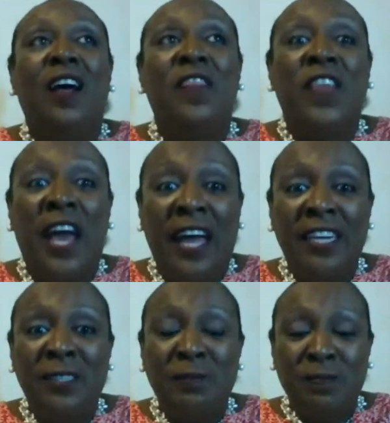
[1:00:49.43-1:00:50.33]

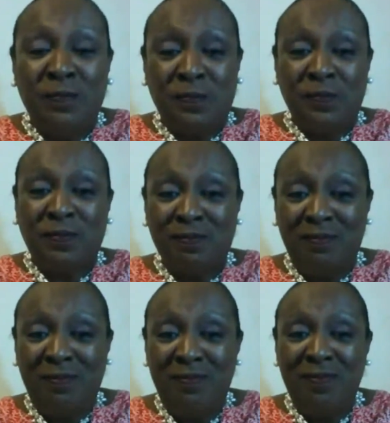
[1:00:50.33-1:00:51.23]
Then
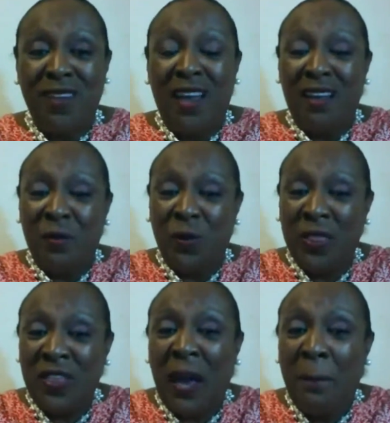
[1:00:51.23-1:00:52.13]

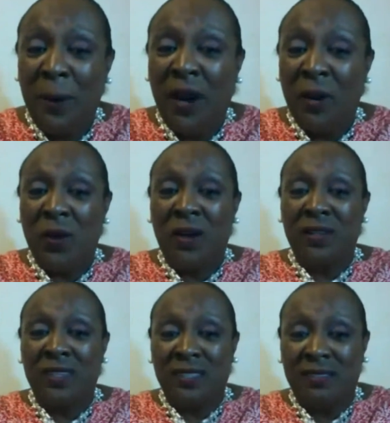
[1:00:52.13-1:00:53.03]
when that part,
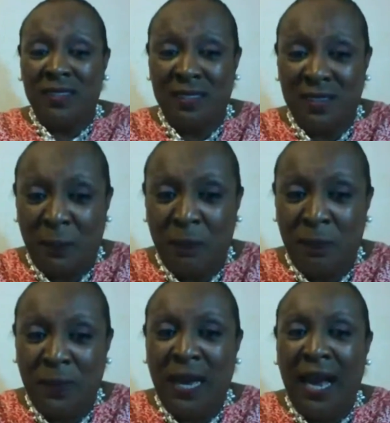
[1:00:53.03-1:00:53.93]
the
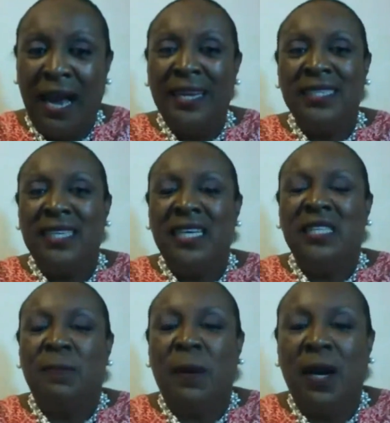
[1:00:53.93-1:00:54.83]
behind the
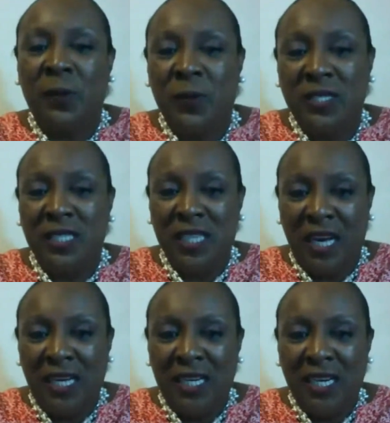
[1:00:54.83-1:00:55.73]
scenes part was
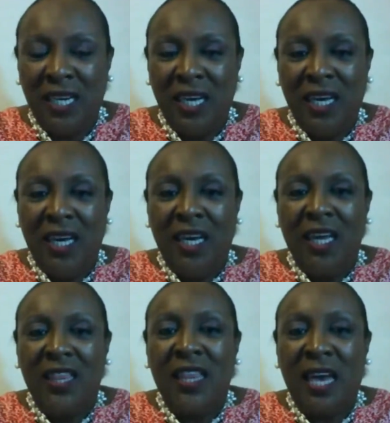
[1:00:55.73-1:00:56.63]
done,
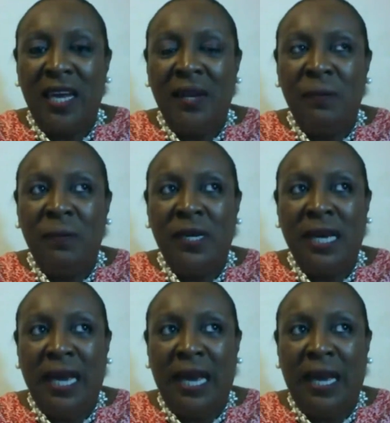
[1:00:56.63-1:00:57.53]
then it
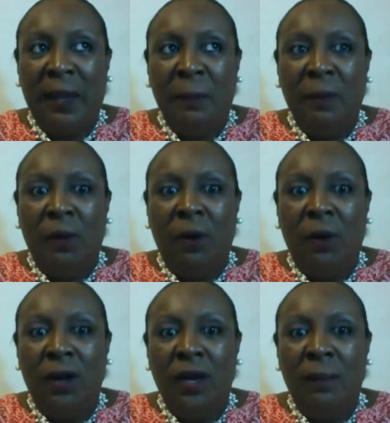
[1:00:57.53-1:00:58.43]
became
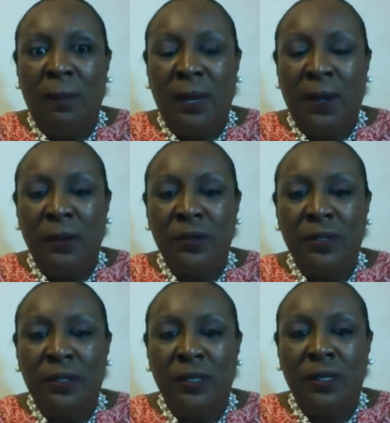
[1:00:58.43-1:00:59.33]
all about
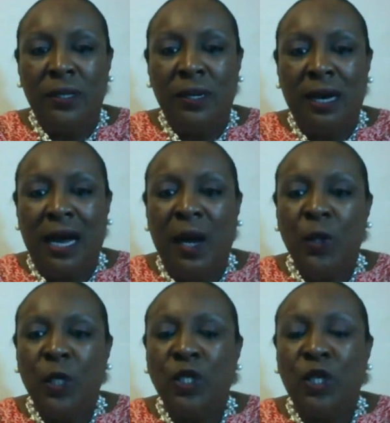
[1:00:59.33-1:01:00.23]
how
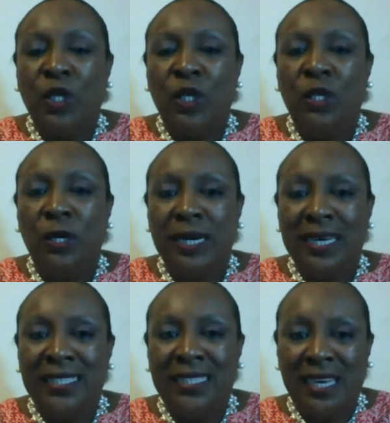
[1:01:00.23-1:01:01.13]
does it look
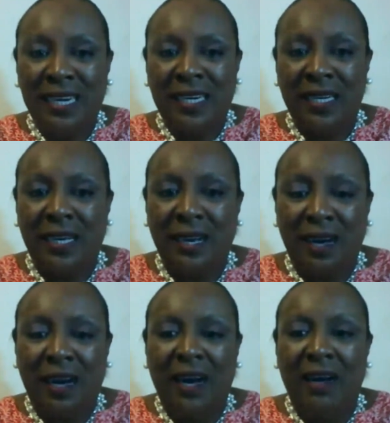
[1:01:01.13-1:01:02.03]
aesthetically?
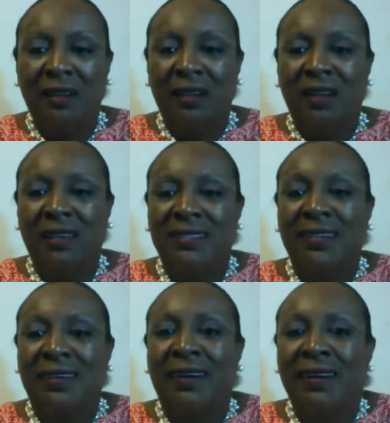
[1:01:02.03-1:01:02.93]
Is
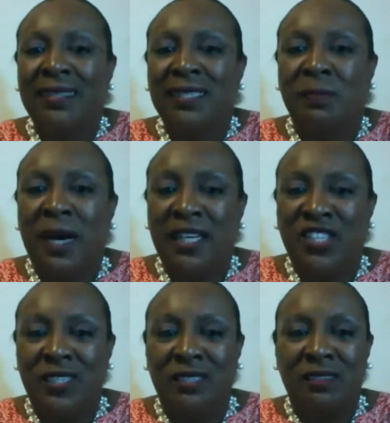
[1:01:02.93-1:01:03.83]
the colors
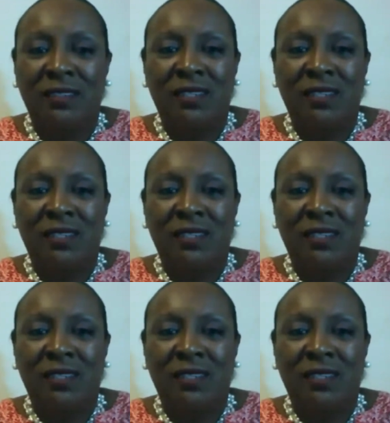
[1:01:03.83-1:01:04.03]
matching?